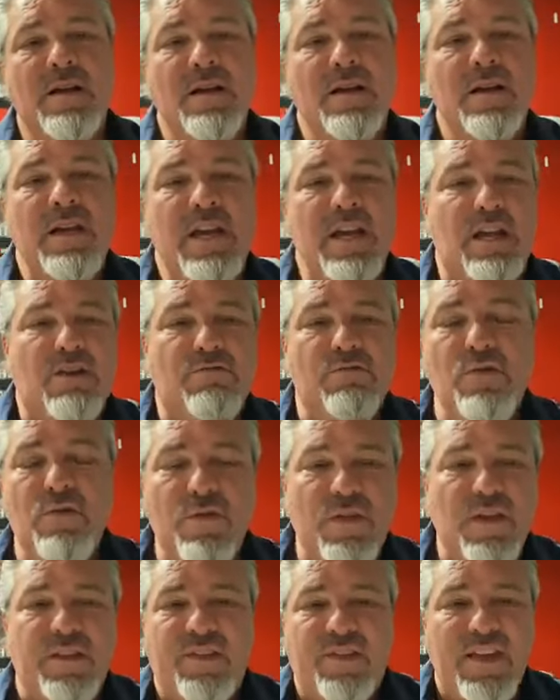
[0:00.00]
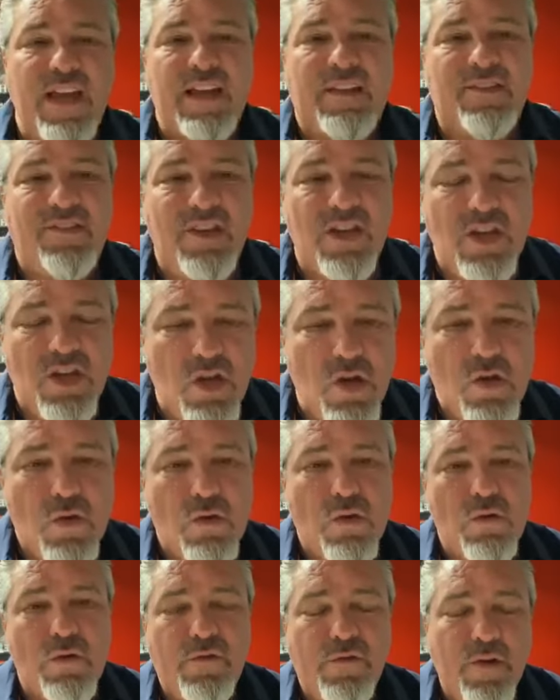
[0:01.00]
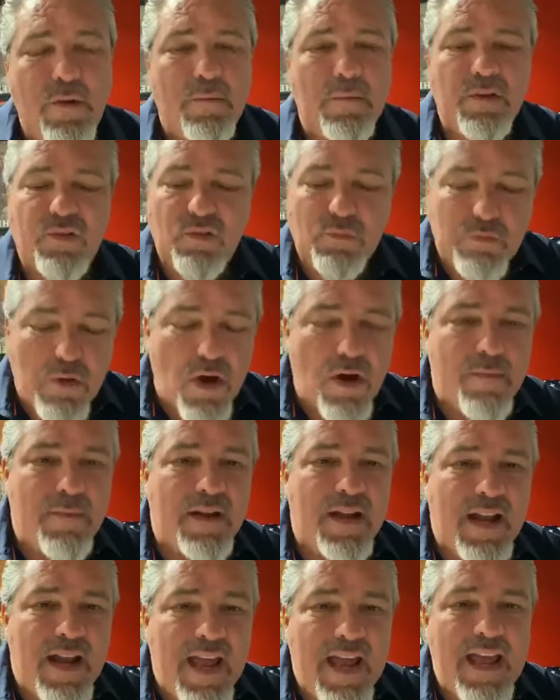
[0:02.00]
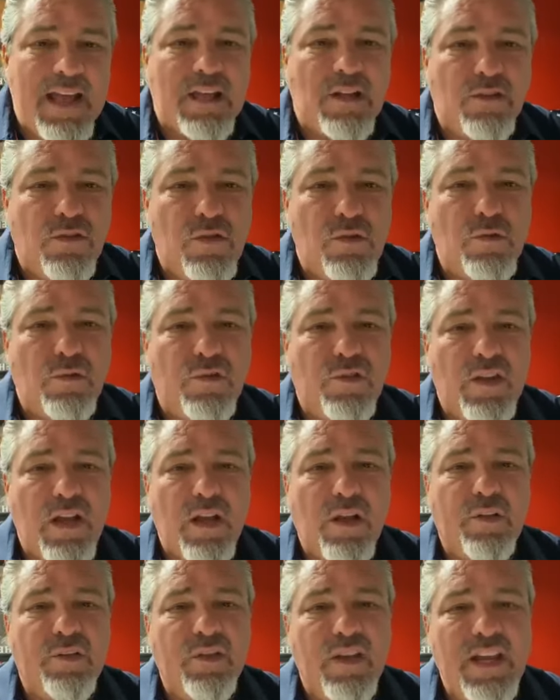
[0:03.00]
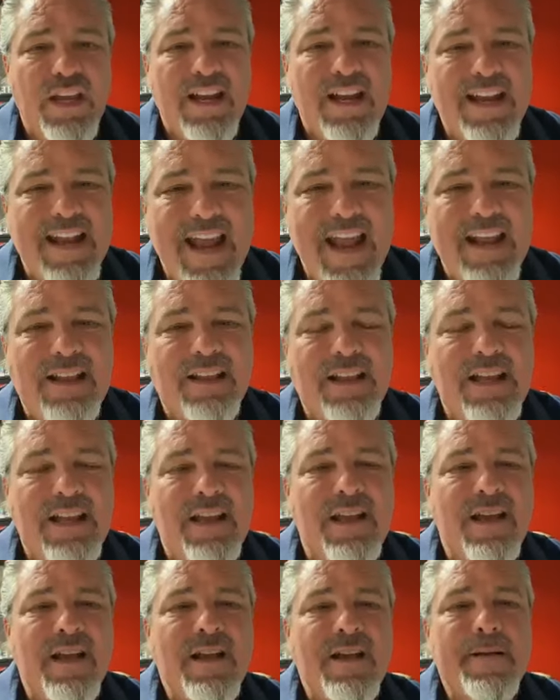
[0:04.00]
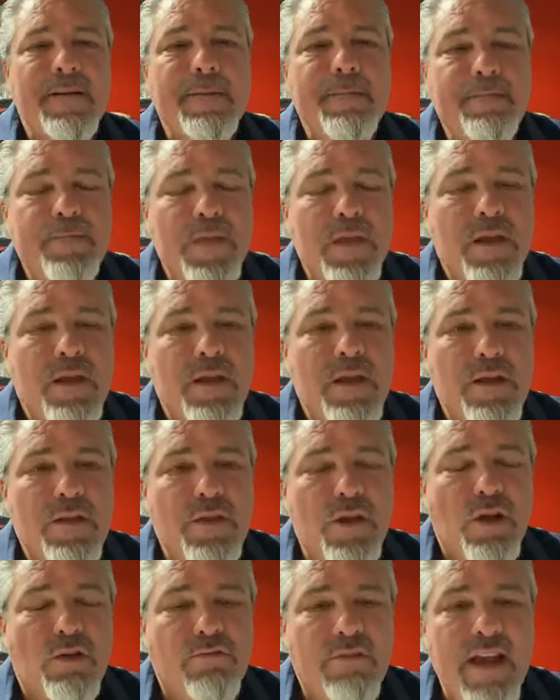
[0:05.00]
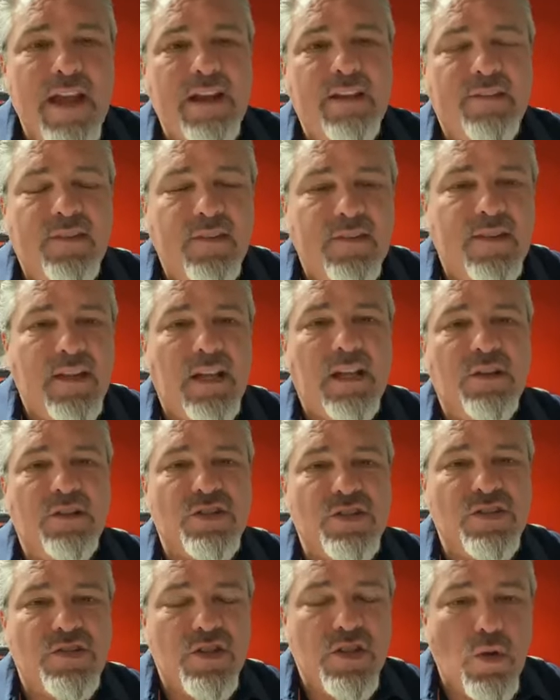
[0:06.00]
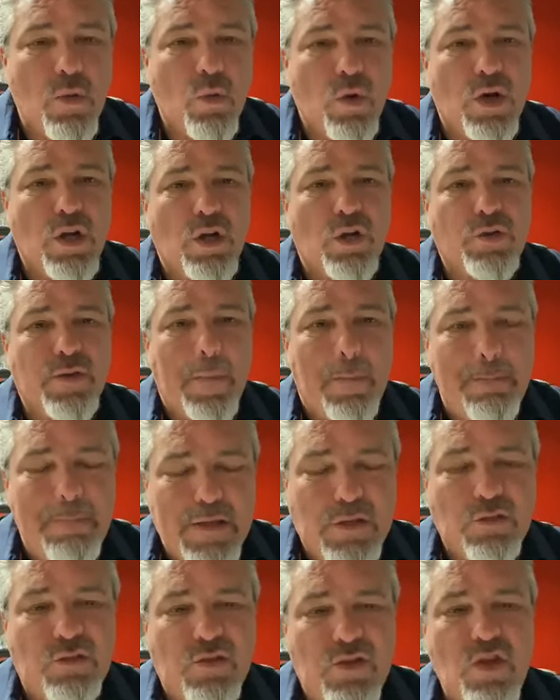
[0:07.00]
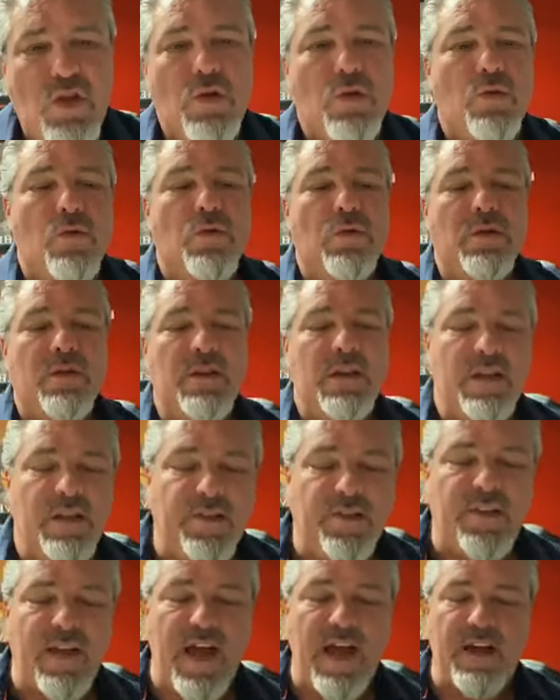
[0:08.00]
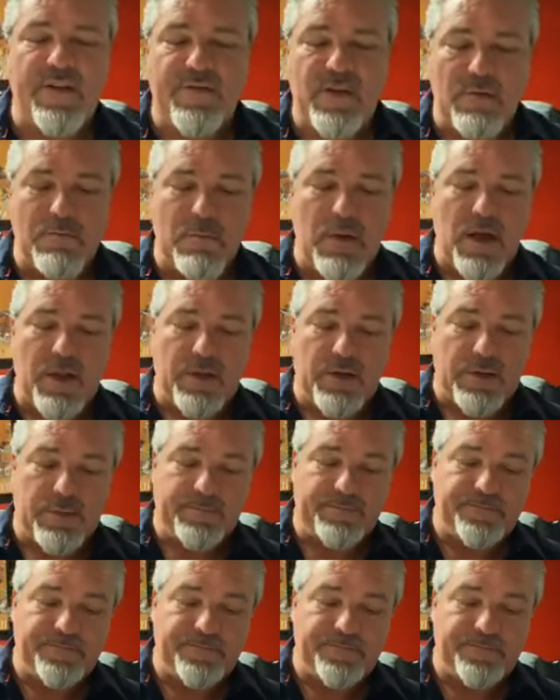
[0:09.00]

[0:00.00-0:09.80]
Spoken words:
It grew the sexy you from a sperm and an egg and 2 cells innately. The greatest intelligence in the world built you inside of your mother.